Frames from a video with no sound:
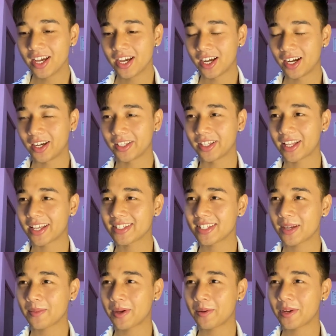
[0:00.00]
The last
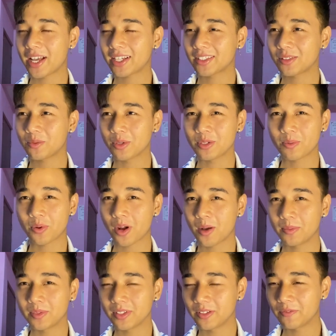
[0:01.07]
time I reacted was
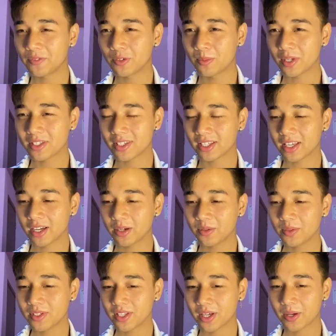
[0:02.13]
probably a few months ago.
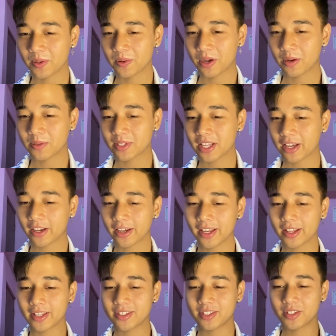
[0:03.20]
So I was like, okay,
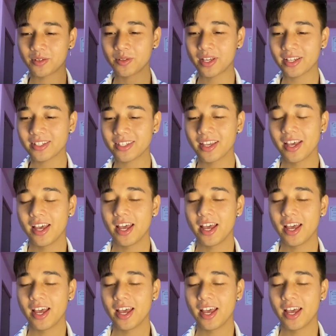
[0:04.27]
let's do this.